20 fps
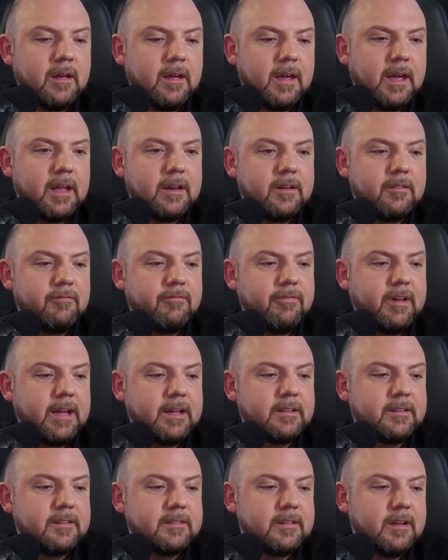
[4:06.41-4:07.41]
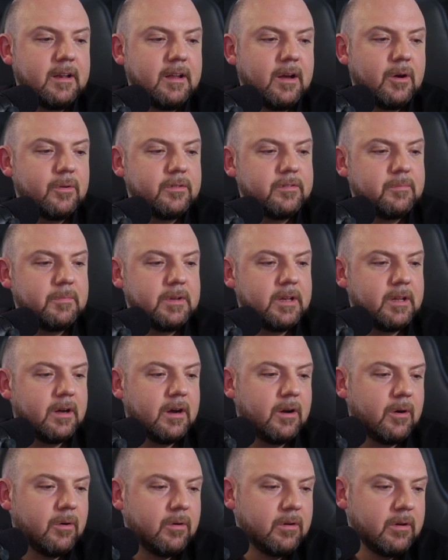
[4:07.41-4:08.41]
And in fact, this allows me
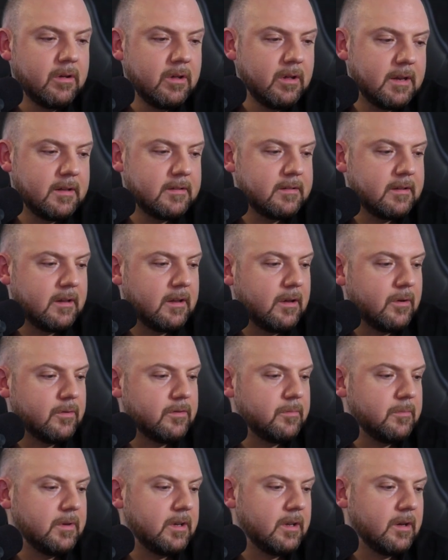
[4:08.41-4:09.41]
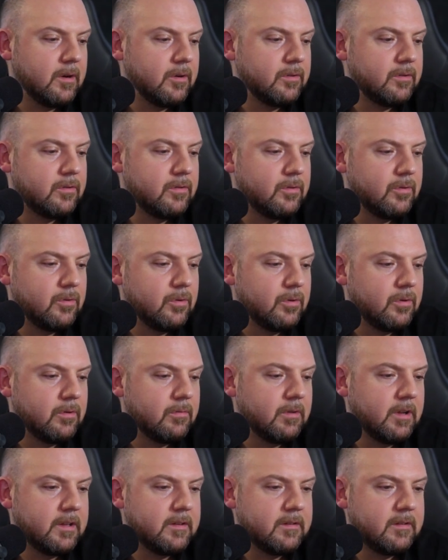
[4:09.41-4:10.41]
now, this allows me now to,
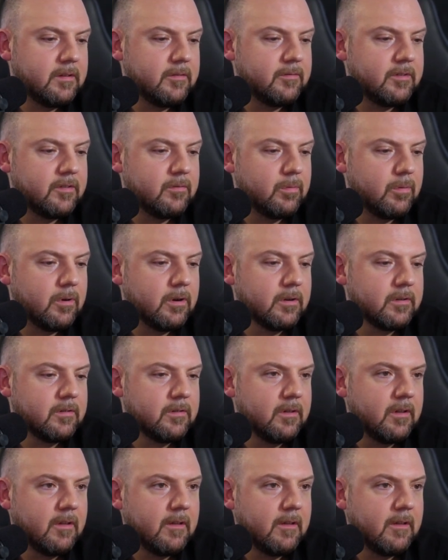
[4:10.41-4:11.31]
let's see if this works.